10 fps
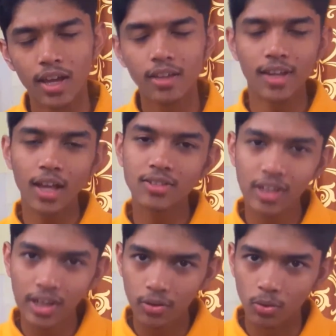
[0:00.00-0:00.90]
Is
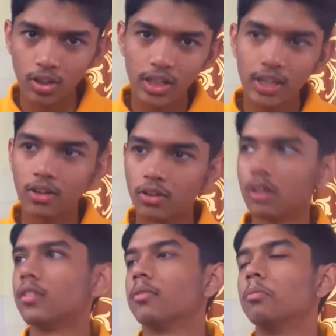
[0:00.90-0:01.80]
actually really
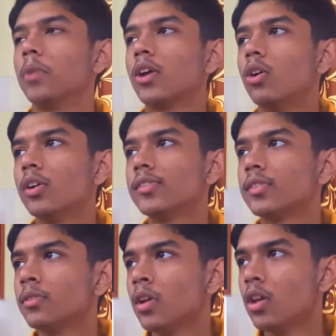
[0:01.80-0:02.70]
good
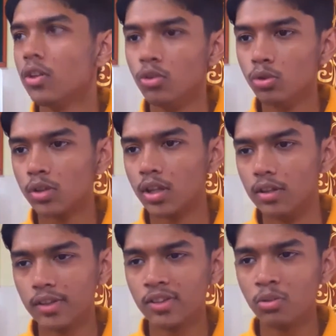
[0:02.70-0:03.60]
because you can
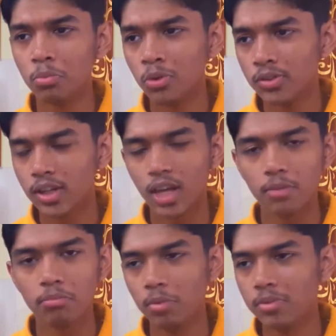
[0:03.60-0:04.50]
listen to music and
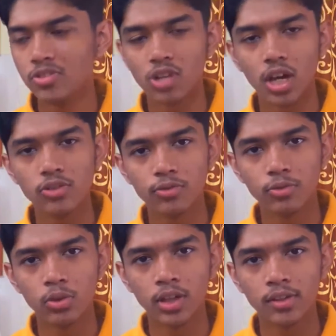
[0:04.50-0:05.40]
maybe charge your
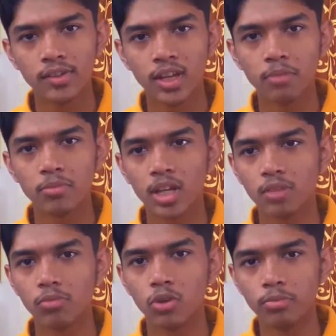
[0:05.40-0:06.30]
phone at the same
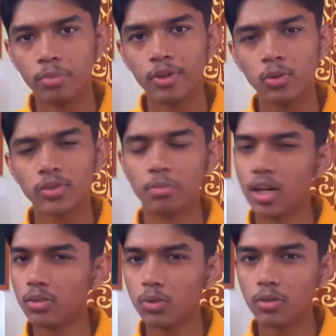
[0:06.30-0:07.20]
time, or maybe do some
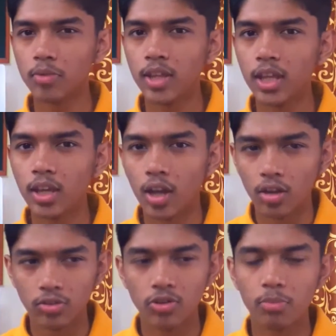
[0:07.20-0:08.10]
other work with the
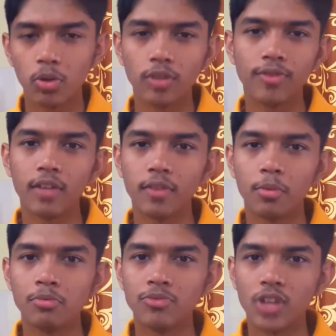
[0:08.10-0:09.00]

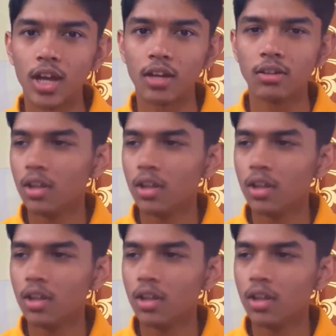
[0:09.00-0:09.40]
3.5mm jack.